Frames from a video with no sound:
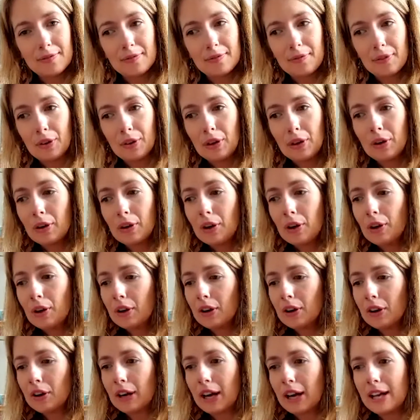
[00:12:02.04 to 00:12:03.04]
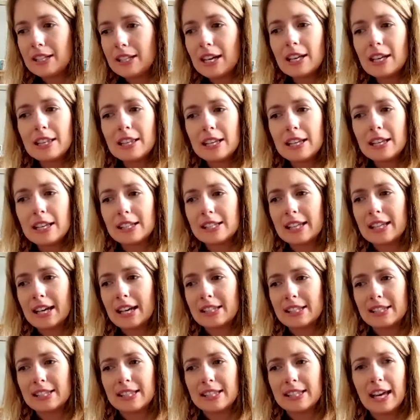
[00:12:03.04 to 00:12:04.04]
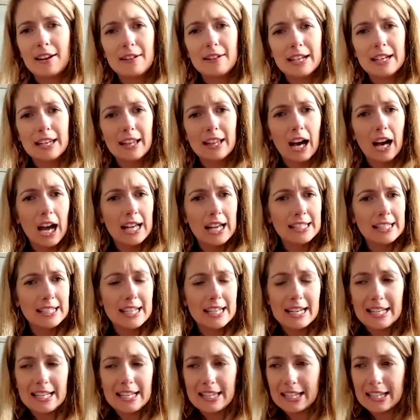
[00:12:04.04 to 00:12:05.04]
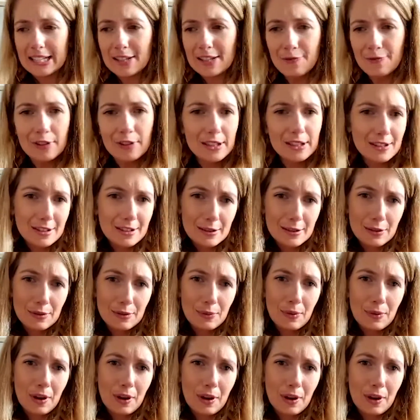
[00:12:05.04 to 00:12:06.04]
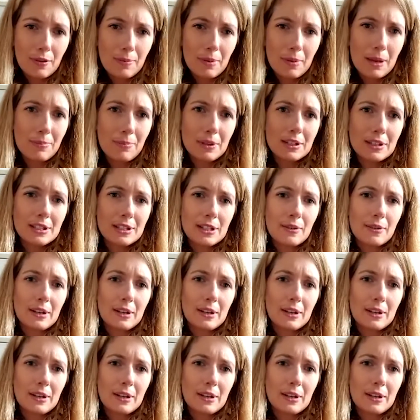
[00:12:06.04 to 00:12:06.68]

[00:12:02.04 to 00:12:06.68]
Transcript: for a lot longer, and I don't think it's necessarily that I did anything different to what other people are